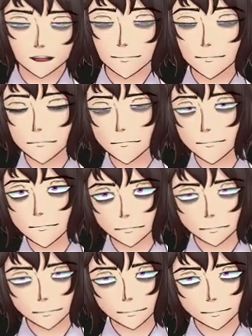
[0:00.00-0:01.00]

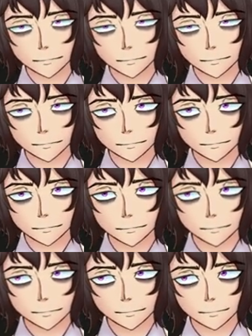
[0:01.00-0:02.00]

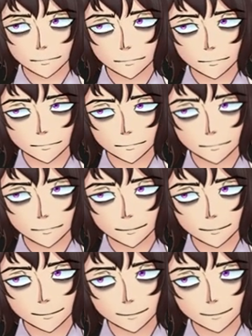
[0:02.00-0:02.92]
Nothing is said.